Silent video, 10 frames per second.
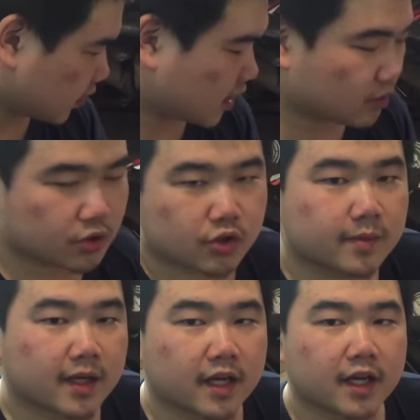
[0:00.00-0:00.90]
when I don't
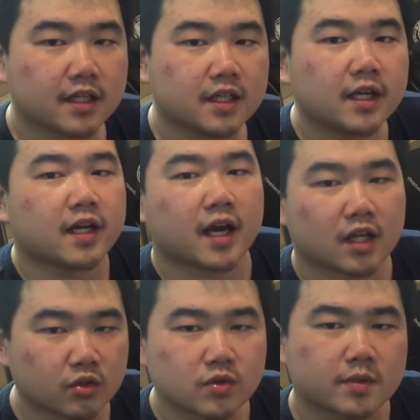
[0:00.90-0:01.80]
shoot by hand,
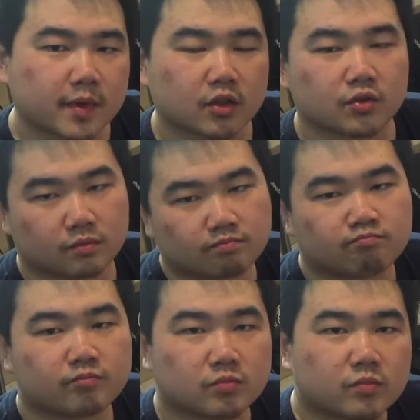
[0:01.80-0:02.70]
I lose about
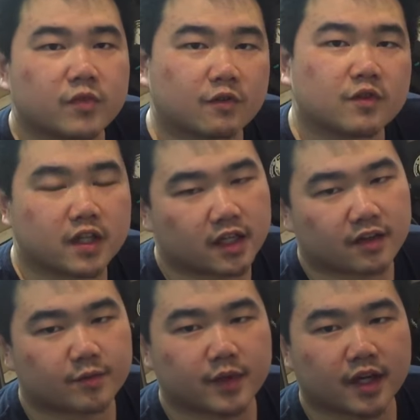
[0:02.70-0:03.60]
15
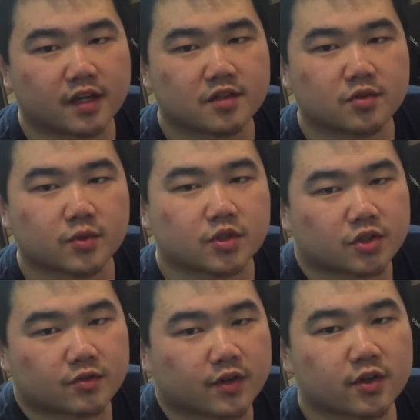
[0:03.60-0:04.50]
FPS, which
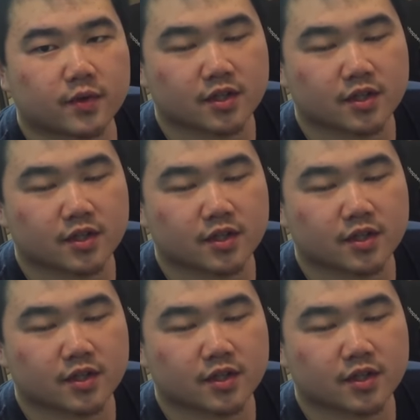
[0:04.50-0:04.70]
is very